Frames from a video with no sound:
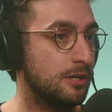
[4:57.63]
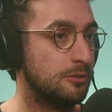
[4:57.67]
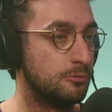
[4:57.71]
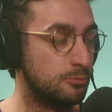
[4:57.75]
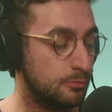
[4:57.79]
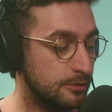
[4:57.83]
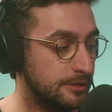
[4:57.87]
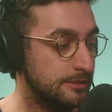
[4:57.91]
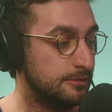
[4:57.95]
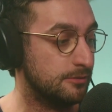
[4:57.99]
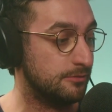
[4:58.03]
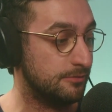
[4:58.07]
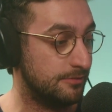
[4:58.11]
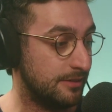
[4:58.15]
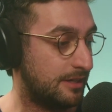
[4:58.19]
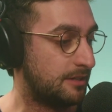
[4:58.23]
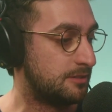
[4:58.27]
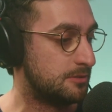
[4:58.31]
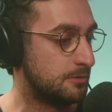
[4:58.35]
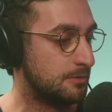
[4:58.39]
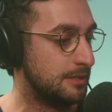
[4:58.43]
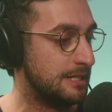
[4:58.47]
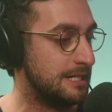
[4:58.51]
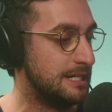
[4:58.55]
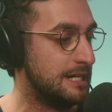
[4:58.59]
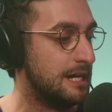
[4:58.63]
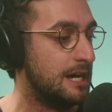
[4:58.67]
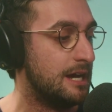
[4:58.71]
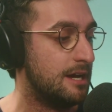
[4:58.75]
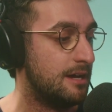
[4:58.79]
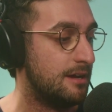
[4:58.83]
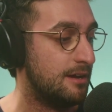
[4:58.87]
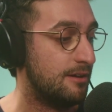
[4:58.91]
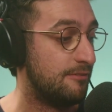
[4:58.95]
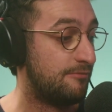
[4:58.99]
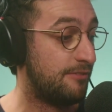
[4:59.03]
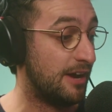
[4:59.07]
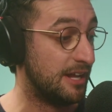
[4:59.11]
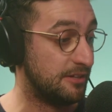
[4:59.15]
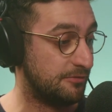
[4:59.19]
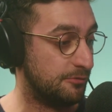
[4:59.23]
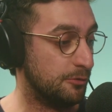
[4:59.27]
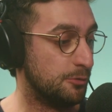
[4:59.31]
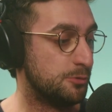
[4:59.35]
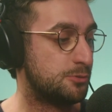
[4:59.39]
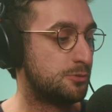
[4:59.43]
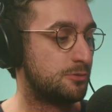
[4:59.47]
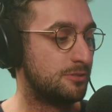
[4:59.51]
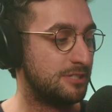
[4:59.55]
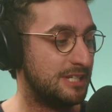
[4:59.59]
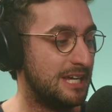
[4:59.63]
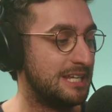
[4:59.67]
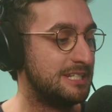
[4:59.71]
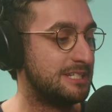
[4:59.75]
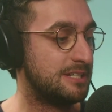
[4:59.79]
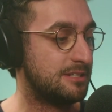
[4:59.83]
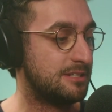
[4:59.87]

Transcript: a real victory. Fateful strategic